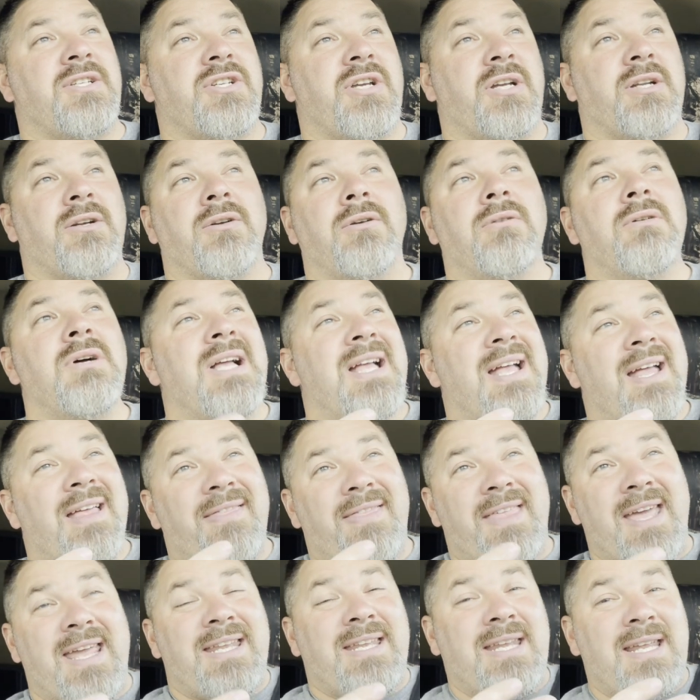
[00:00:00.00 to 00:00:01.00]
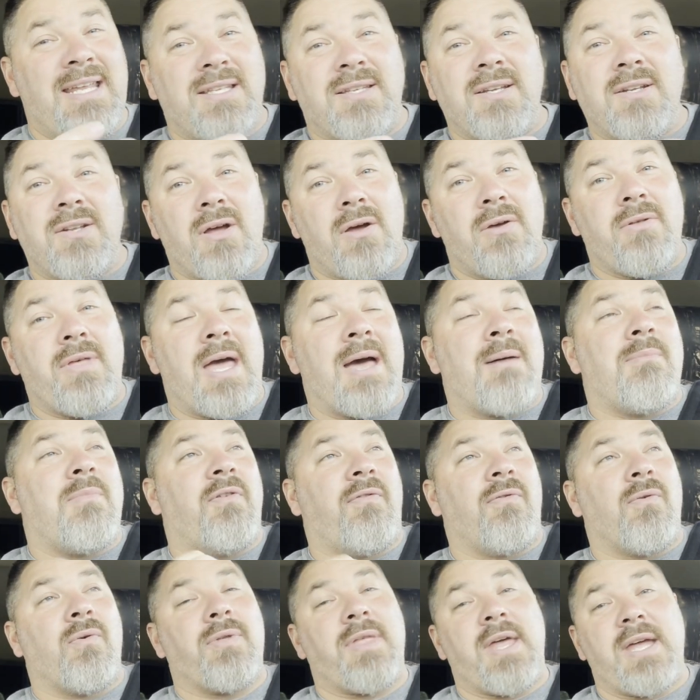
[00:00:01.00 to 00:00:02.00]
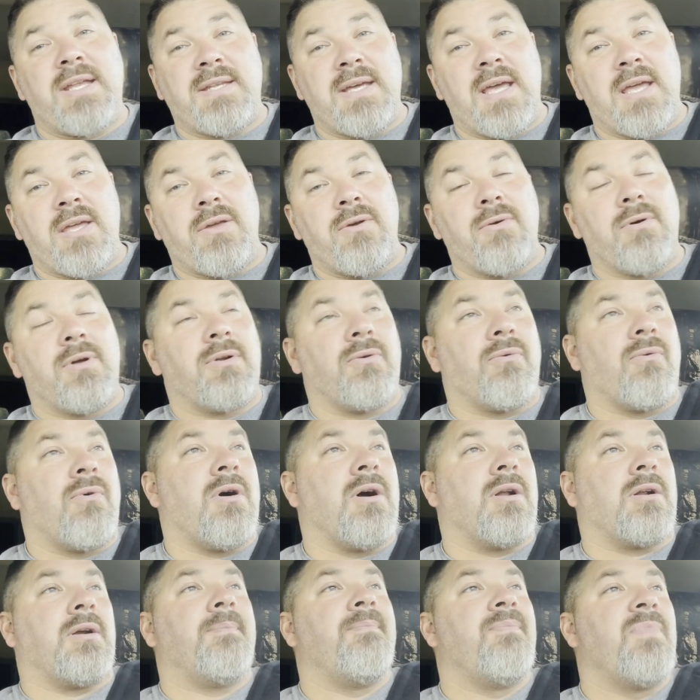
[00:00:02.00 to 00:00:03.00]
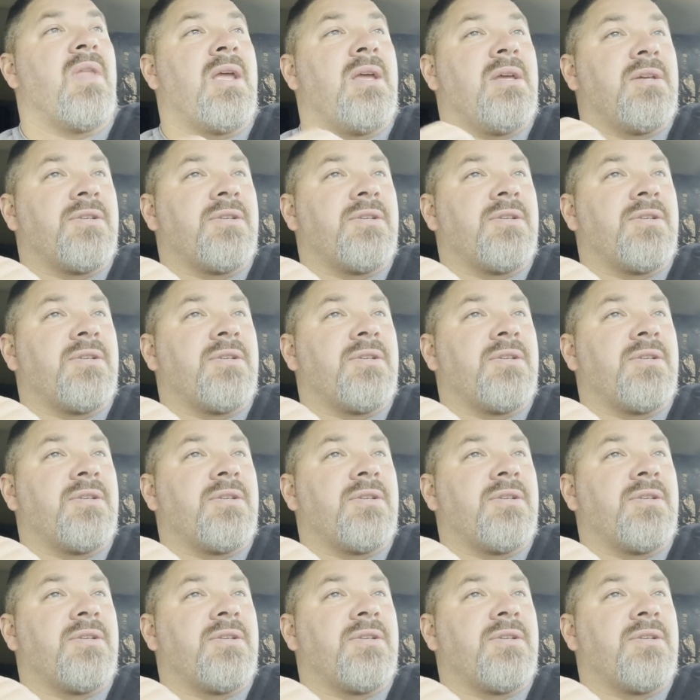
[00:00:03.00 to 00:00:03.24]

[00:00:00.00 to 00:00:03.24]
in general, they need to know that before they take you underwater.